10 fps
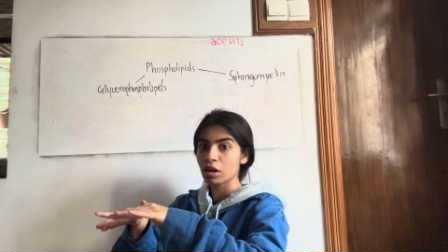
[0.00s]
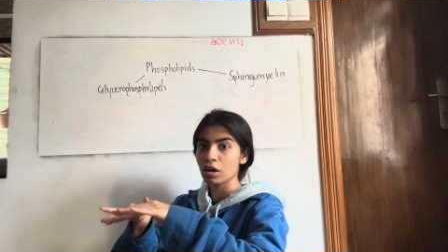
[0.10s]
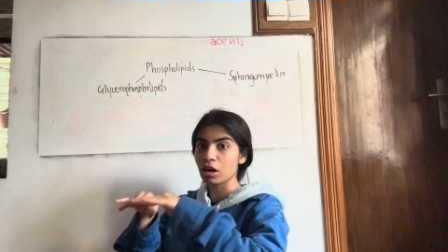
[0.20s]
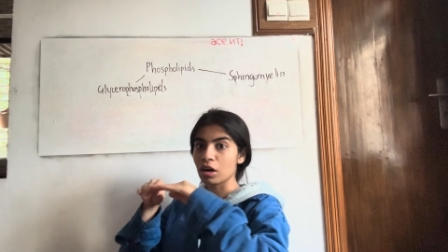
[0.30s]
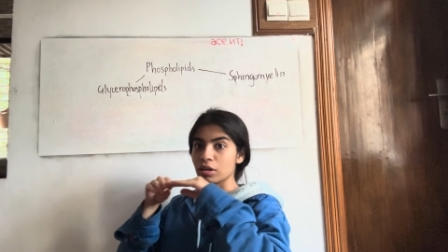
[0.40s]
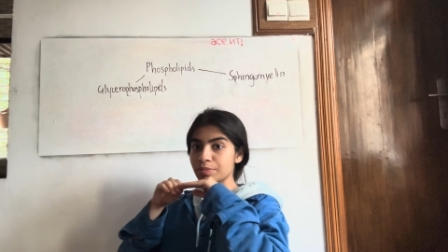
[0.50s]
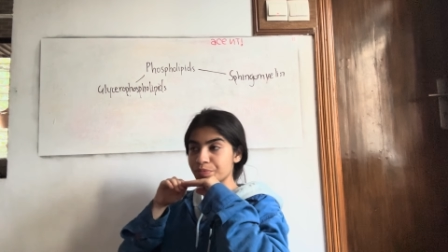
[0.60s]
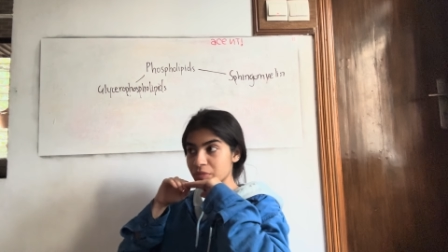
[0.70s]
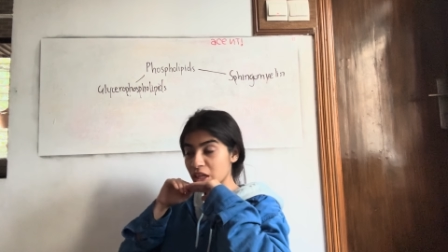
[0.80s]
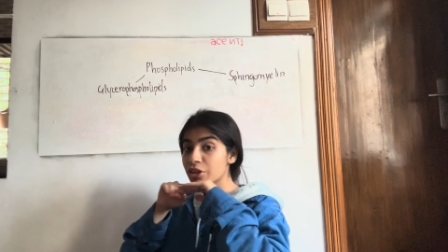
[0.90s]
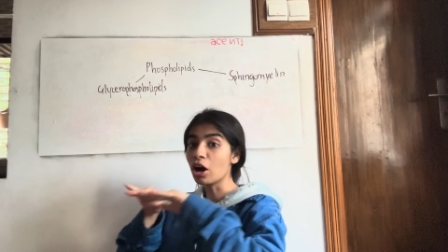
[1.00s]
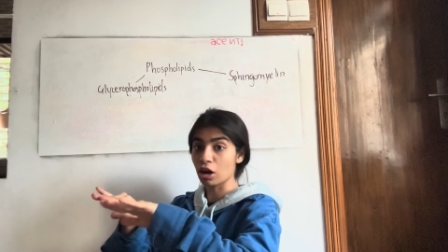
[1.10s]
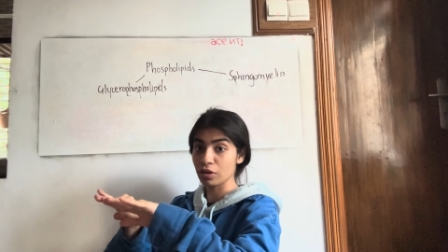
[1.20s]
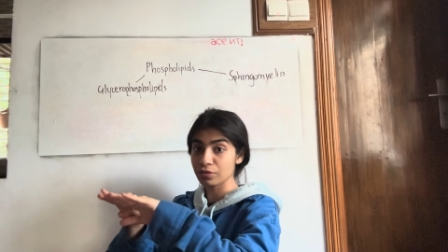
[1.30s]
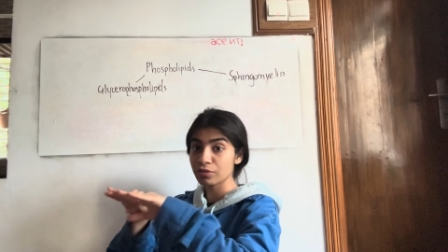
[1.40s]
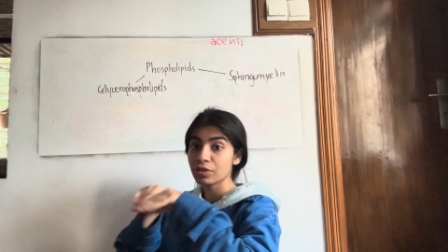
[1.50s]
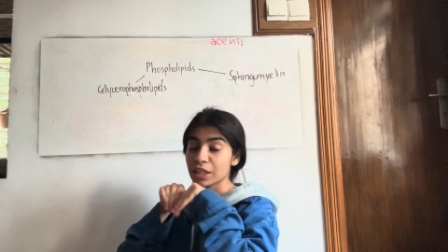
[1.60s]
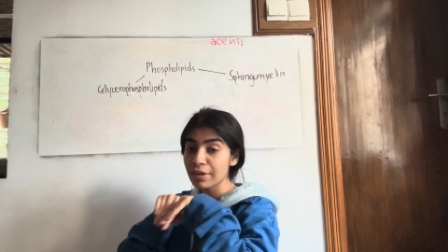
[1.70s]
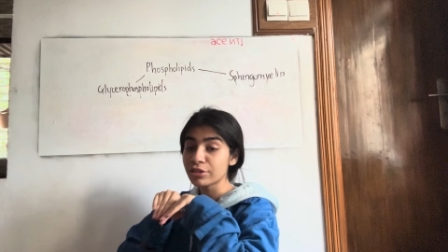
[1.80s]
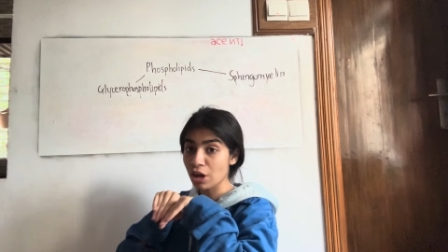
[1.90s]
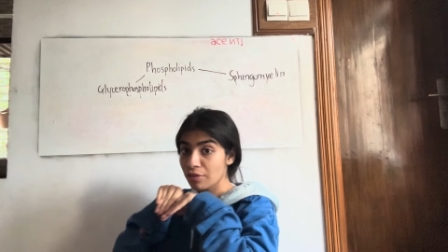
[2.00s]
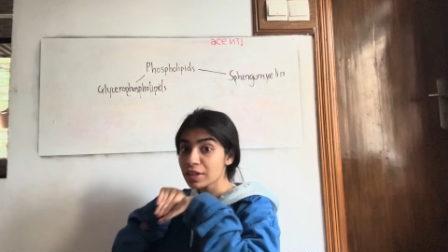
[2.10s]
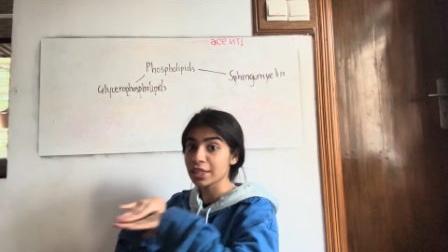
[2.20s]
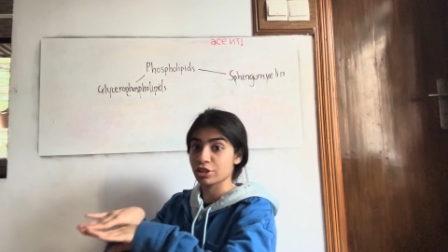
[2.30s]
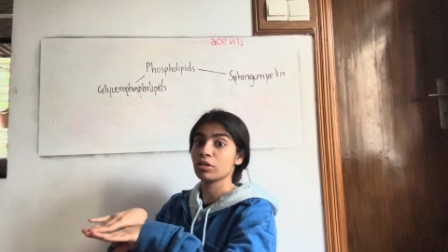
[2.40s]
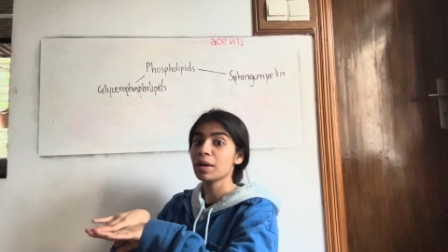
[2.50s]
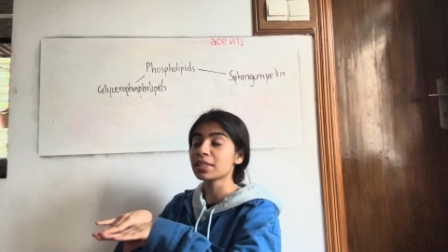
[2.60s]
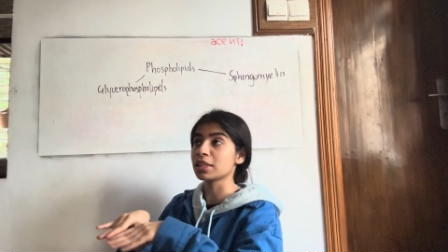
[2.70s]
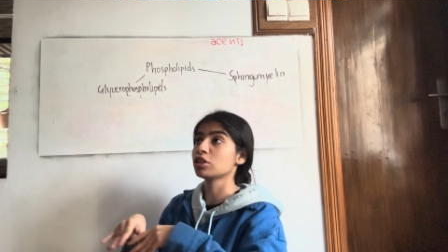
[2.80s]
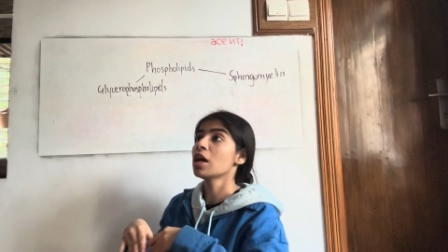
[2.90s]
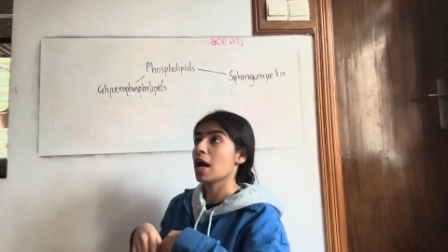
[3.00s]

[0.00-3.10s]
the nerve gives off electrical message,